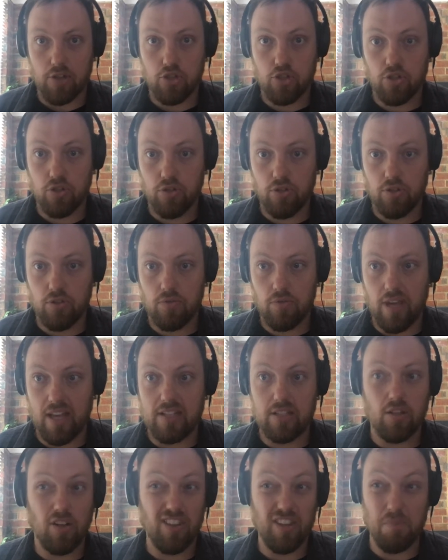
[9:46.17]
Two,
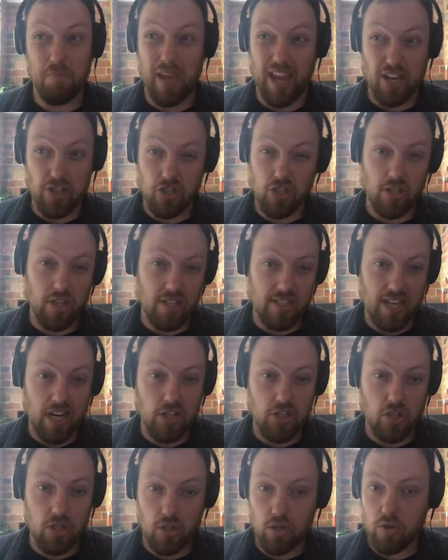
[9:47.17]
it's not the pension that's
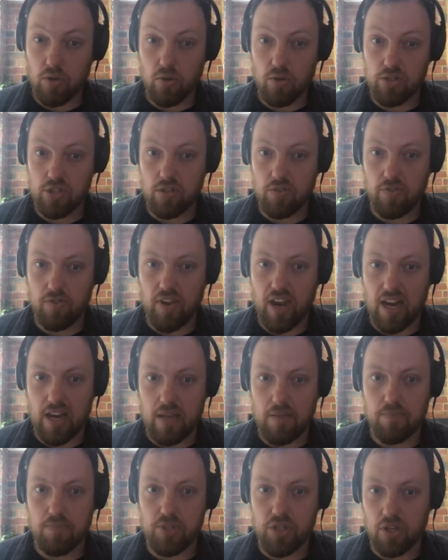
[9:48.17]
actually the cause of
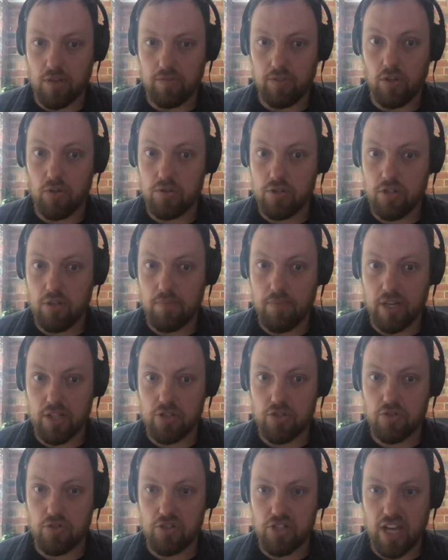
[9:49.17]
any sort of long-term
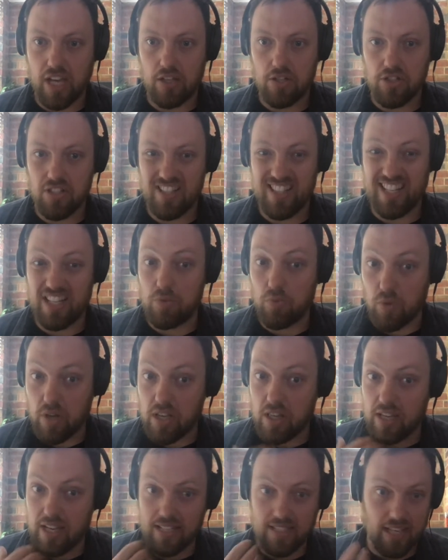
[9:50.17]
budgetary challenges. It
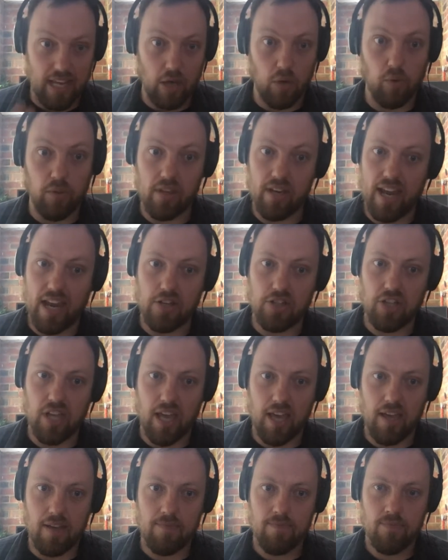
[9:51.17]
really is health and aged
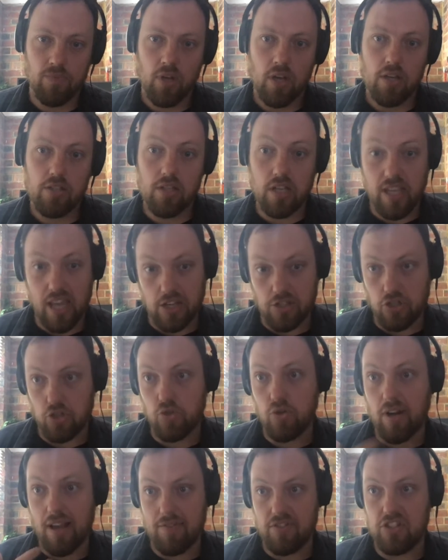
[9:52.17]
care. So, yes,
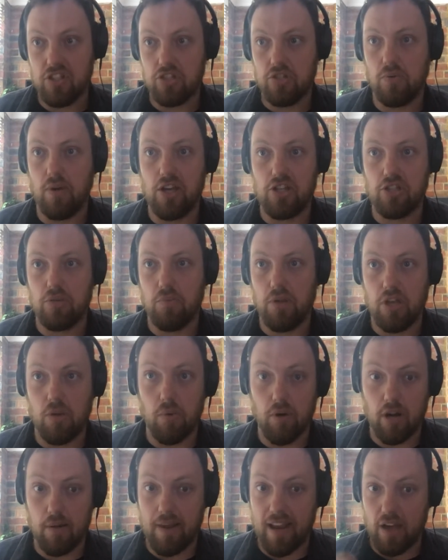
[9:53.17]
you could have a situation where
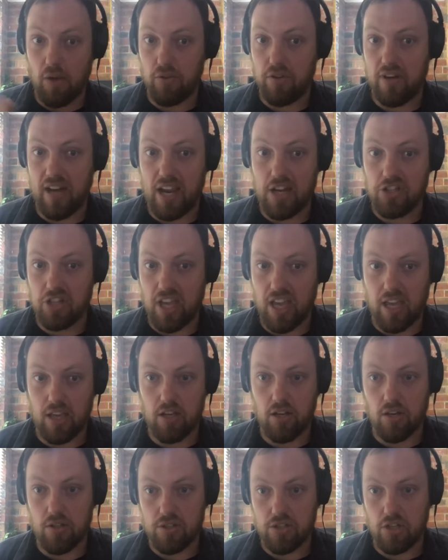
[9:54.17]
you're worried about health and aged care
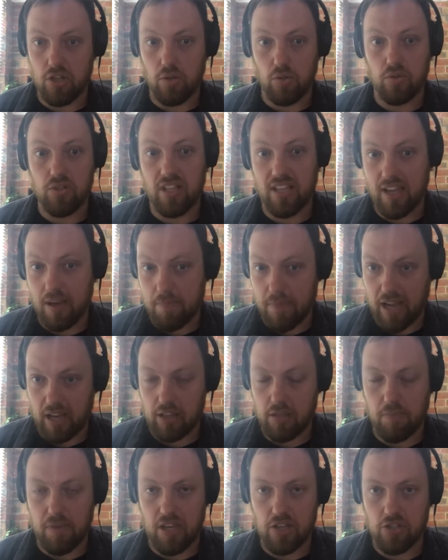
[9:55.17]
costs and you look to cut
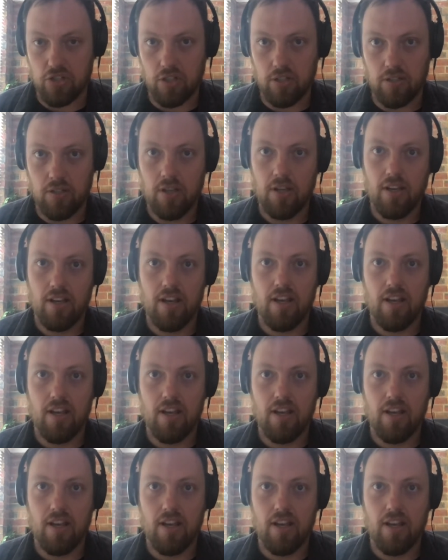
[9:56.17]
back the pension.